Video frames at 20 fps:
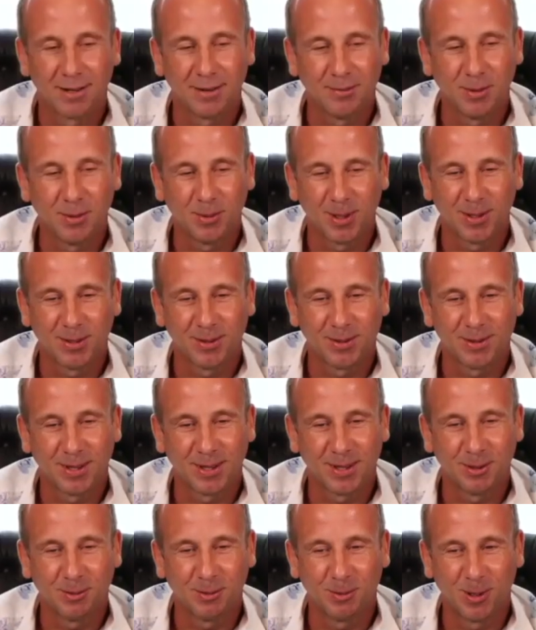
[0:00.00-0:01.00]
the way you
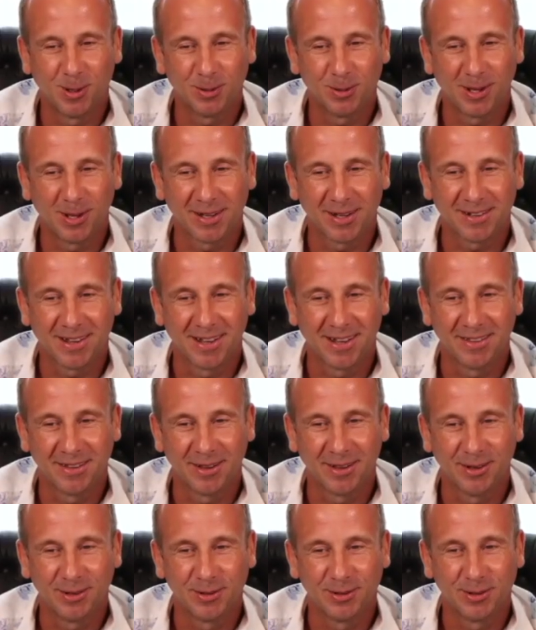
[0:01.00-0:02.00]
see the world like that,
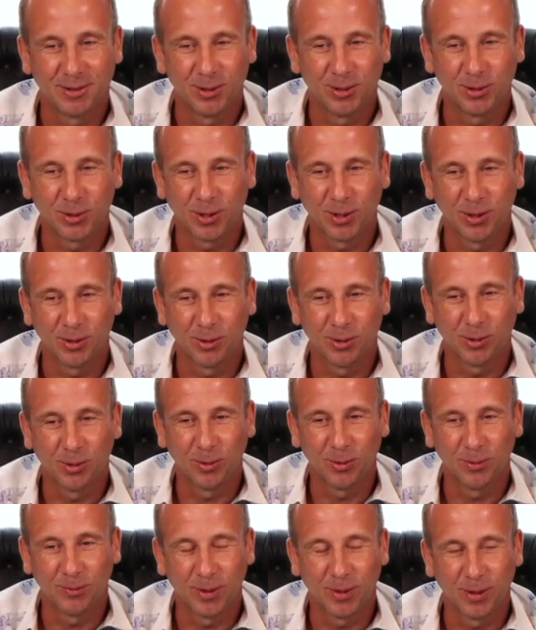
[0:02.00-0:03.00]
though. You look at
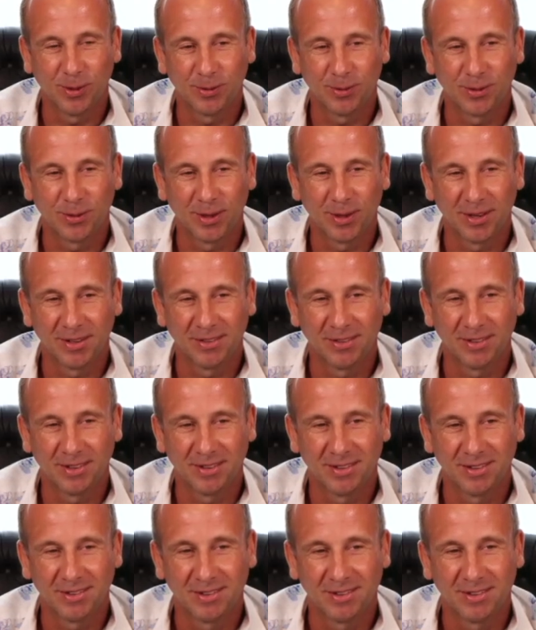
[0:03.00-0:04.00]
all of those things
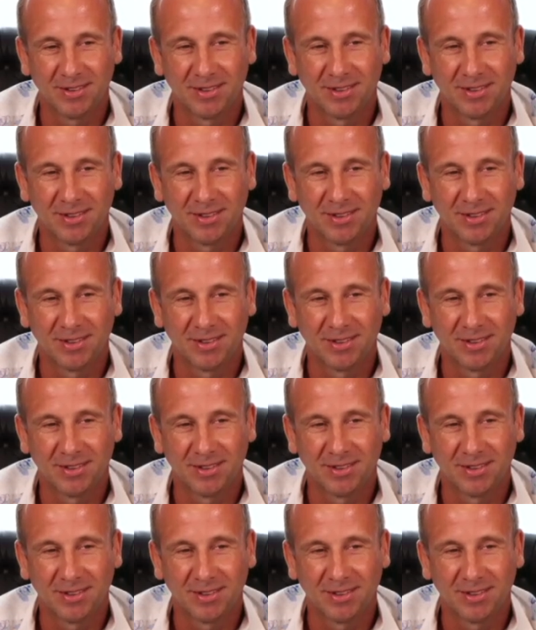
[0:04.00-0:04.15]
as